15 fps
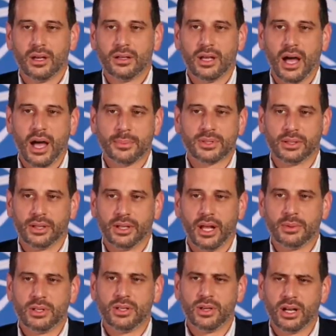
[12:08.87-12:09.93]
Absolutely. I
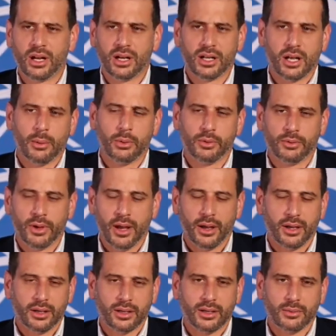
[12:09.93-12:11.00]
mean, you hit on a couple
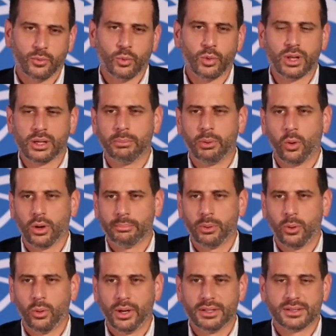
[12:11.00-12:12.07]
really important
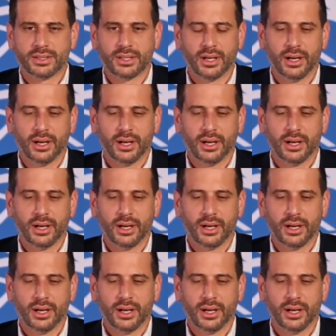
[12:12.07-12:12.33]
points.